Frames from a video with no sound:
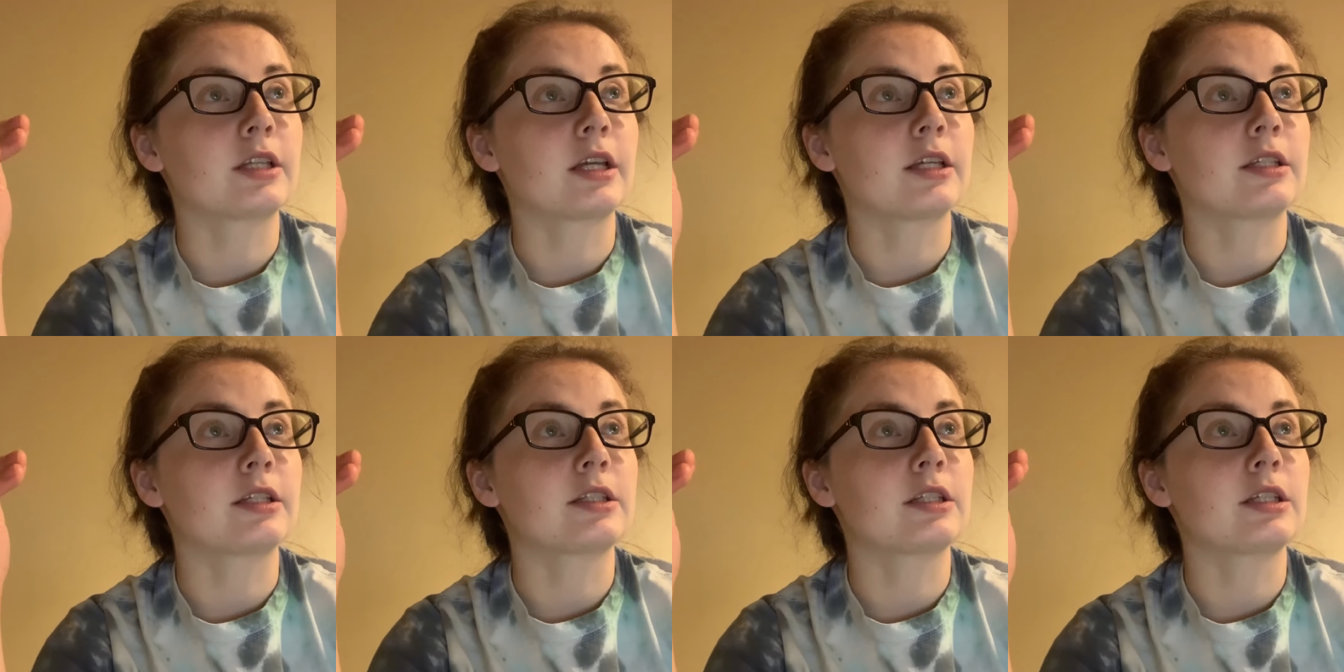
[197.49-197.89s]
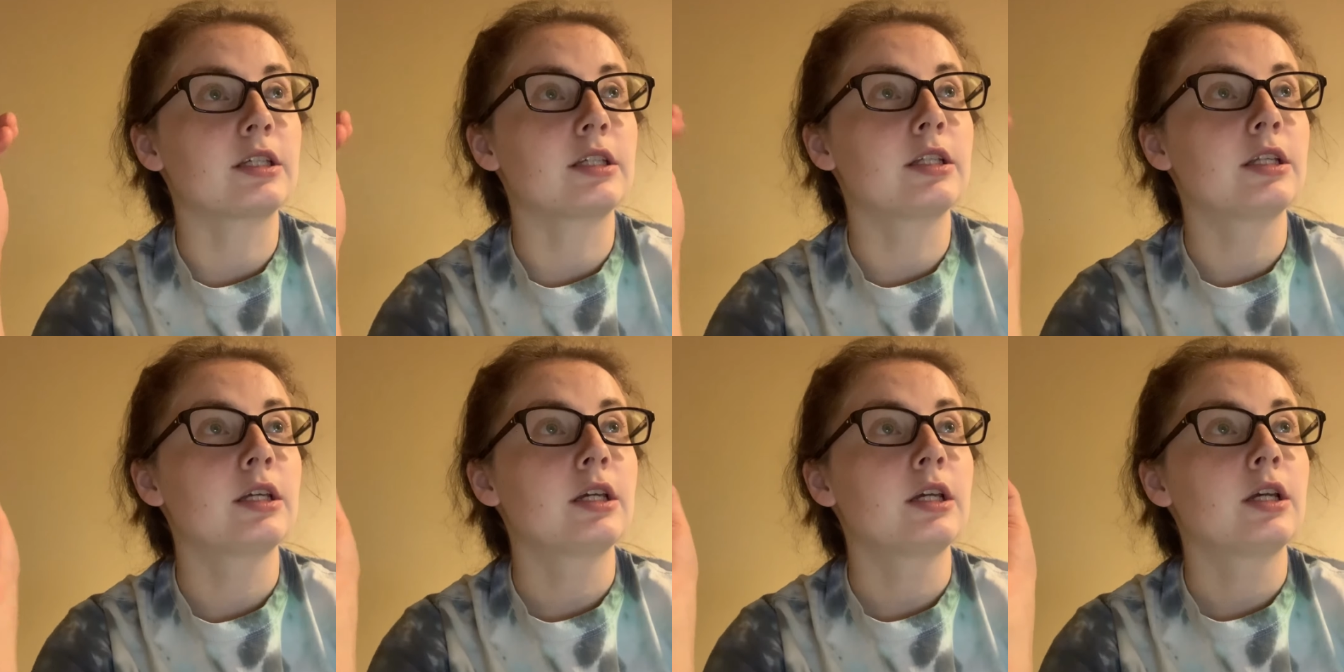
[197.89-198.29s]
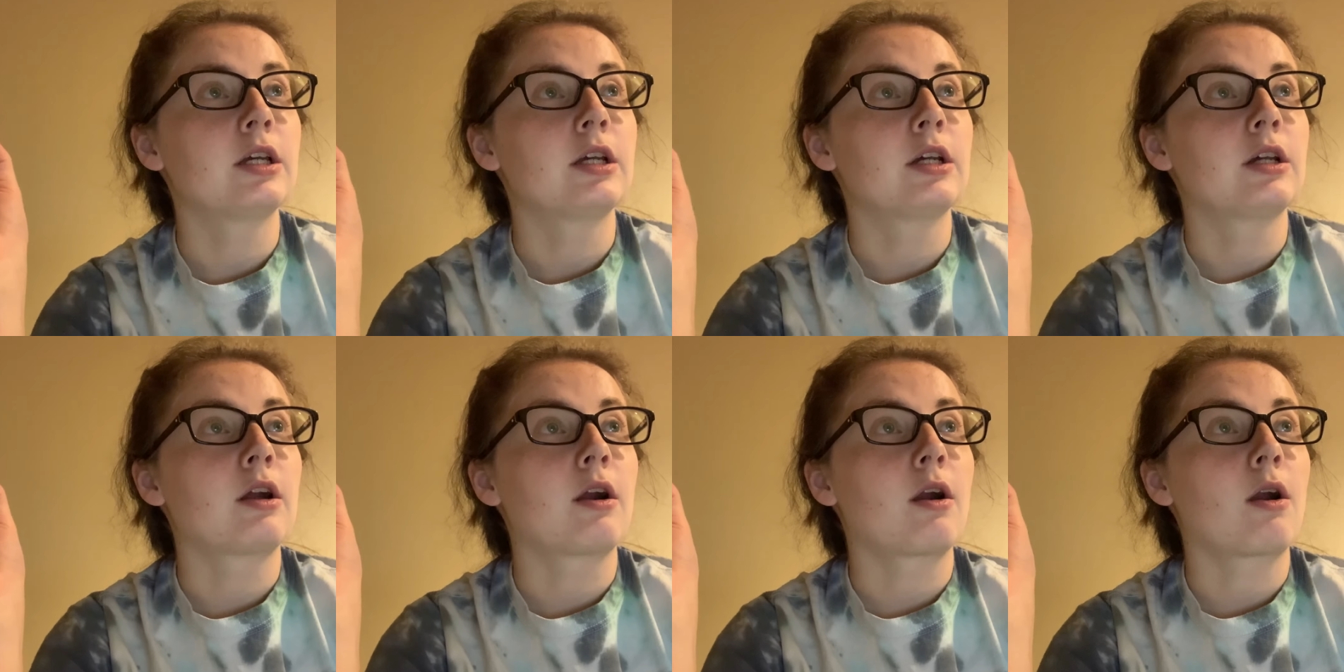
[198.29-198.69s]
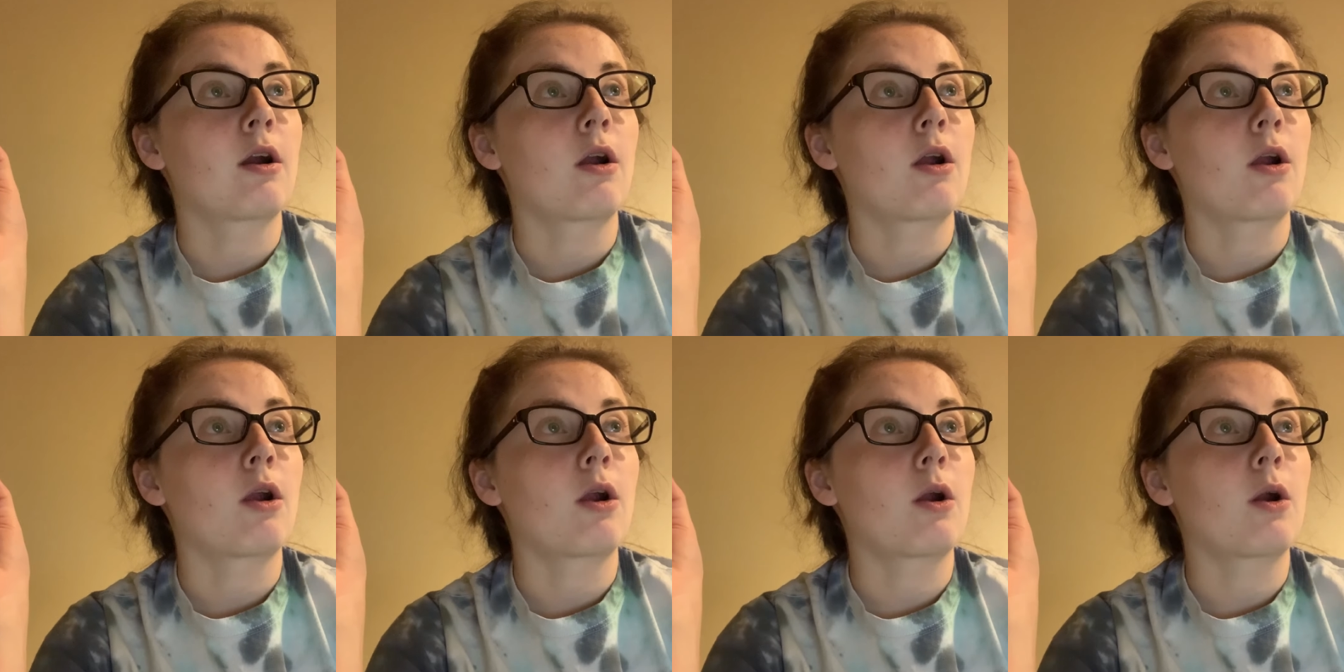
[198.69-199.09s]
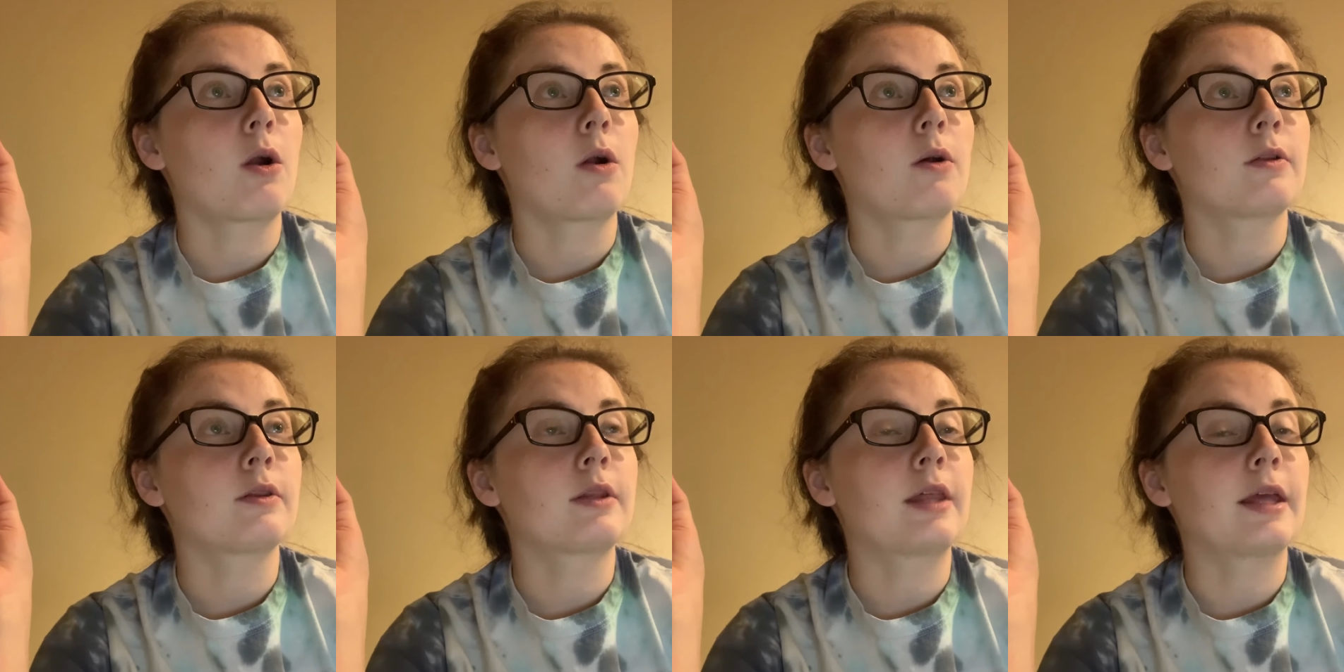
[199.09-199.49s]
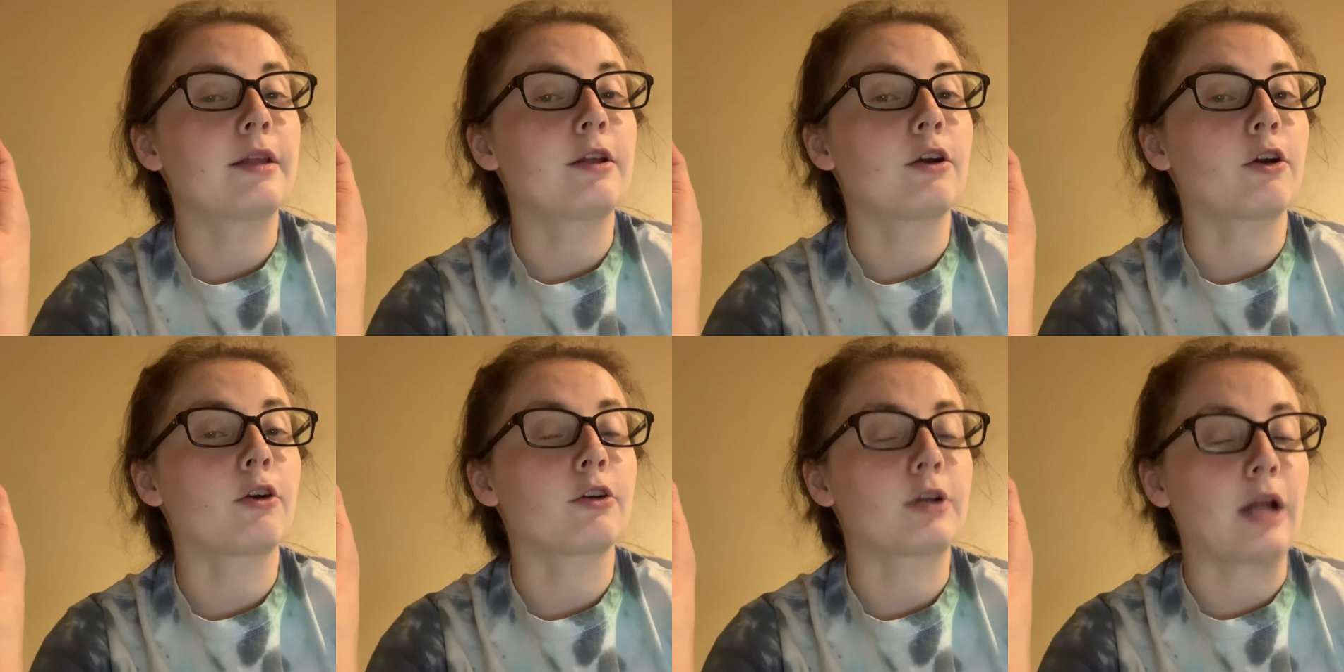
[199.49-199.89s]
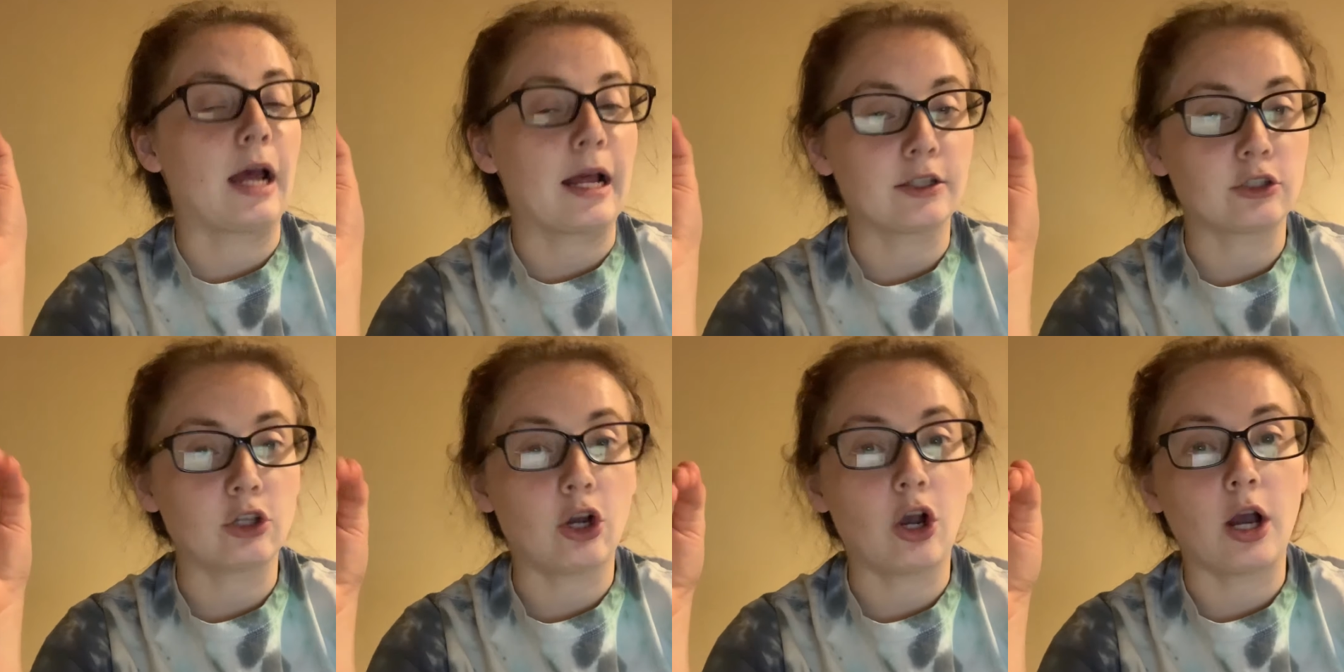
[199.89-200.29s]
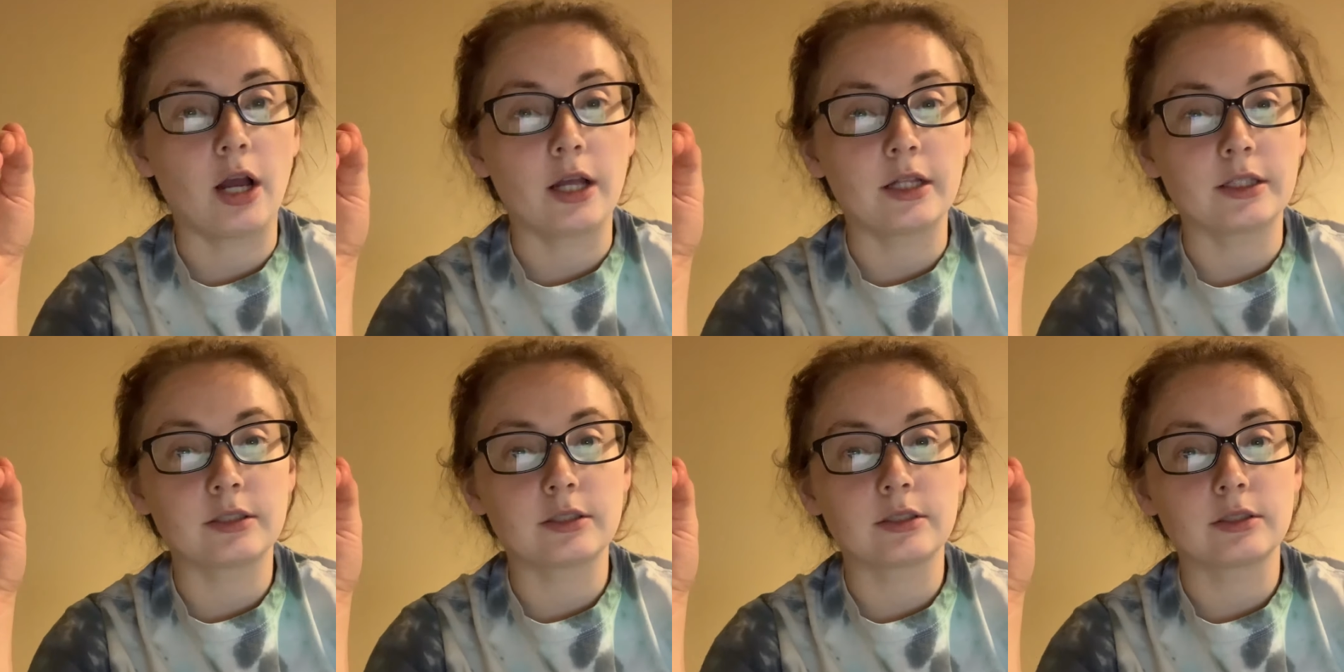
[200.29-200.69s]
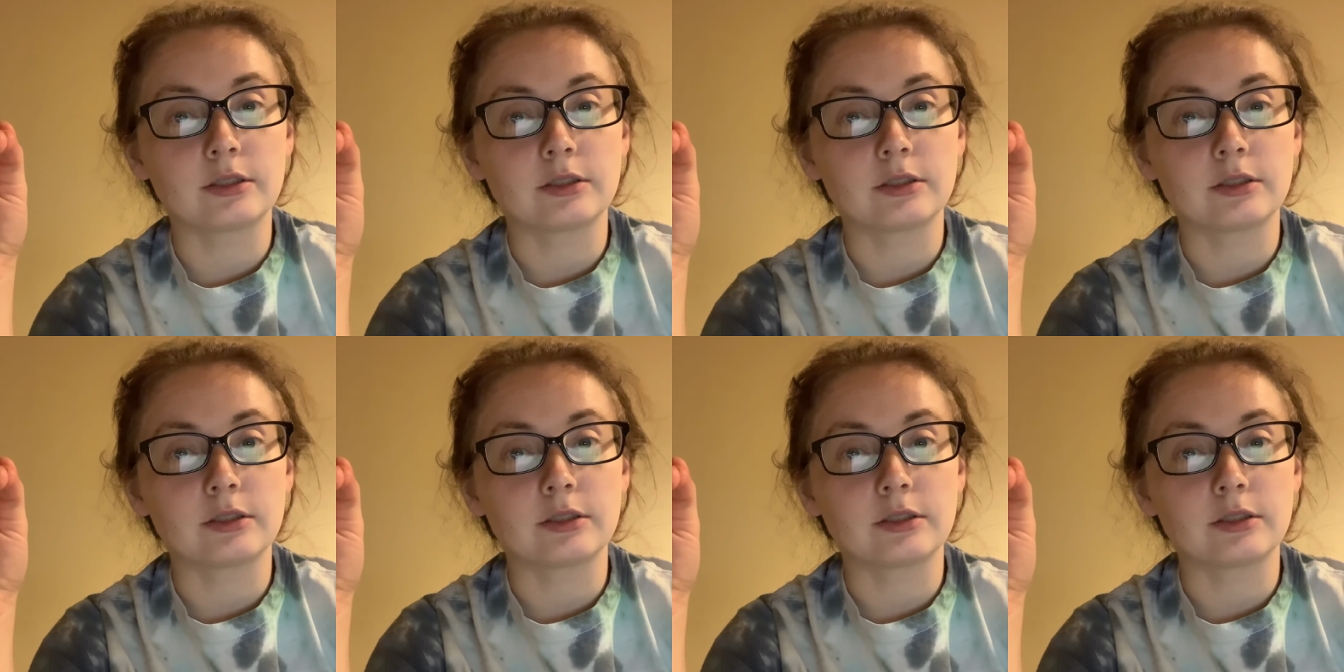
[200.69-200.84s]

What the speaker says: testing, they are not taught.